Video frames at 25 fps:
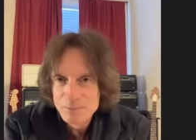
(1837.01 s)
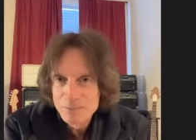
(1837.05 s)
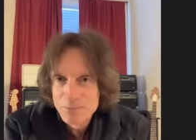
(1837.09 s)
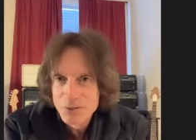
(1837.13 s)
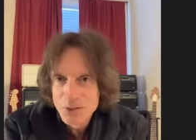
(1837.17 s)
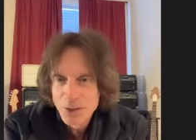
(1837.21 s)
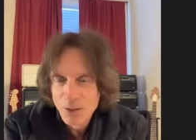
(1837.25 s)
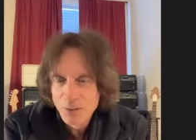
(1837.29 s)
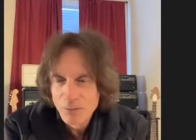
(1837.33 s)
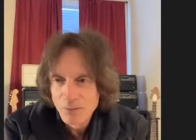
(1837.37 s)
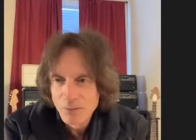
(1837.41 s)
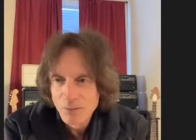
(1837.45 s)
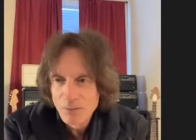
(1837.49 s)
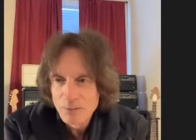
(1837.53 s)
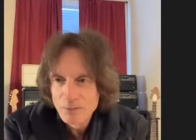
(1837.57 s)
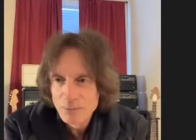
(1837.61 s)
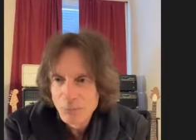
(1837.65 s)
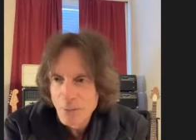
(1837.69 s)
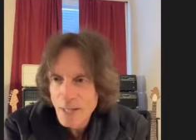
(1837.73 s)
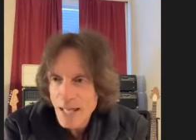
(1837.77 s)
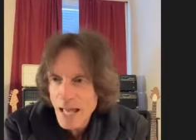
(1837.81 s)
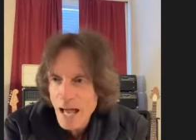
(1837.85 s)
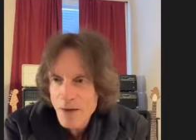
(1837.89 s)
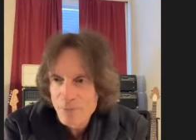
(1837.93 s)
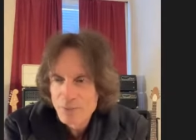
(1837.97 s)
So
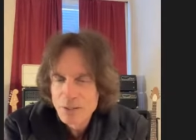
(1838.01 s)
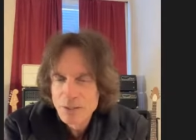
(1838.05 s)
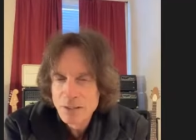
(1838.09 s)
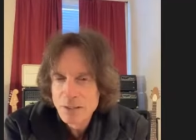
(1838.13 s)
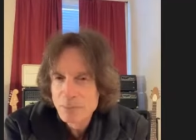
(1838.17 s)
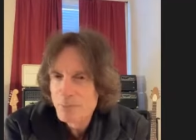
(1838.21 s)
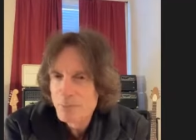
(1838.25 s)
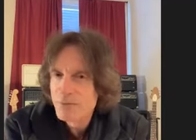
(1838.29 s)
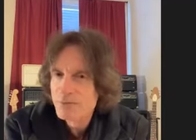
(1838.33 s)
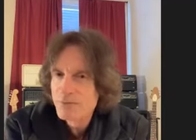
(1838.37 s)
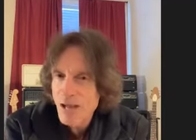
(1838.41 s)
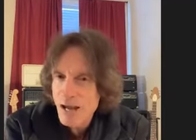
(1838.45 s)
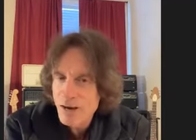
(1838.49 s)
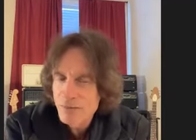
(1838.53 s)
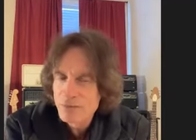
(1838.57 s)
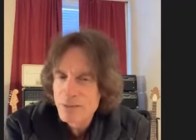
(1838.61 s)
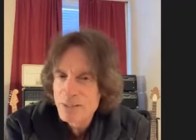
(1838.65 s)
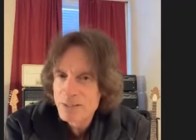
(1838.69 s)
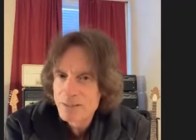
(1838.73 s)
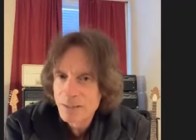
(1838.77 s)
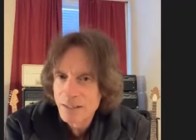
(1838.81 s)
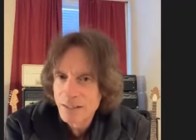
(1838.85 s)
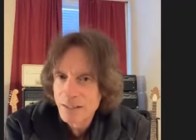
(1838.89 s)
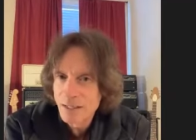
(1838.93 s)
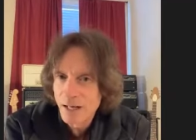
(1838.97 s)
we have a little bit of
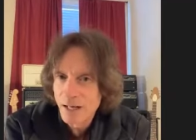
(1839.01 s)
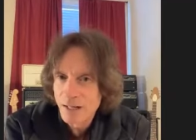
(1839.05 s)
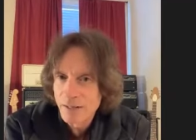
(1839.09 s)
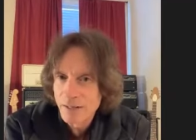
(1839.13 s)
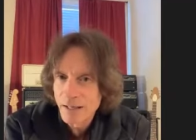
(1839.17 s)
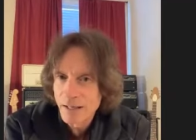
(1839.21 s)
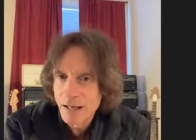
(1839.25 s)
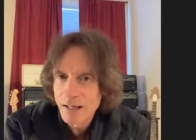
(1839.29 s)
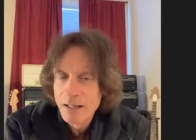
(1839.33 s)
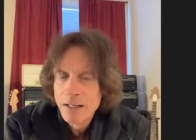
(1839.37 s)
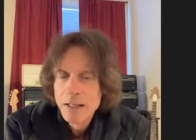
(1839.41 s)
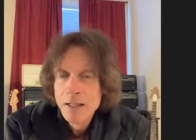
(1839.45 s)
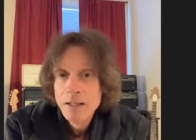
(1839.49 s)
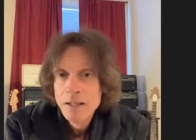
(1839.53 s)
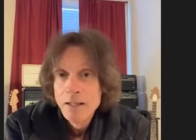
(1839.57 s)
everything on that.